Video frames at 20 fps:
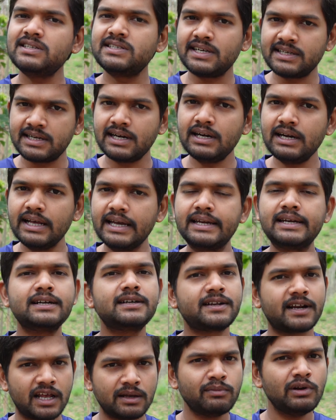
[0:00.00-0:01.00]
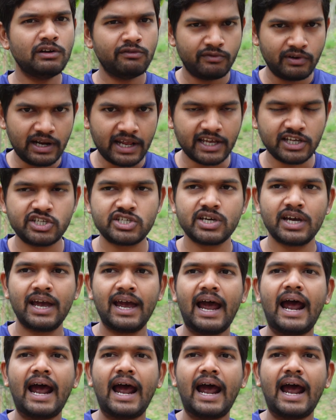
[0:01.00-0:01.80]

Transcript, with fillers: settled in a tribal village